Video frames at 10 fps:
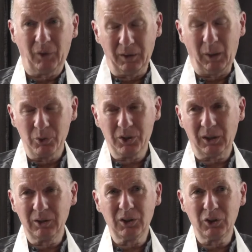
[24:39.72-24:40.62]
And that was
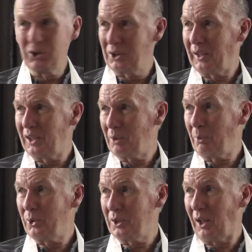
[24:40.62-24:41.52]
the condition
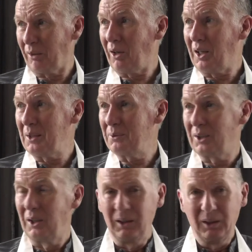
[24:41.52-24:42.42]
Silendra Bodhi
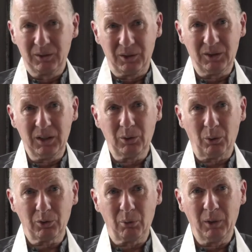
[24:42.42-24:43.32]
arrived to see
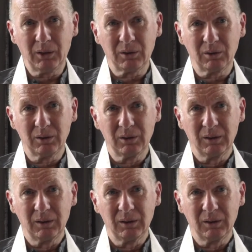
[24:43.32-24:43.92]
Dr. Ambedkar.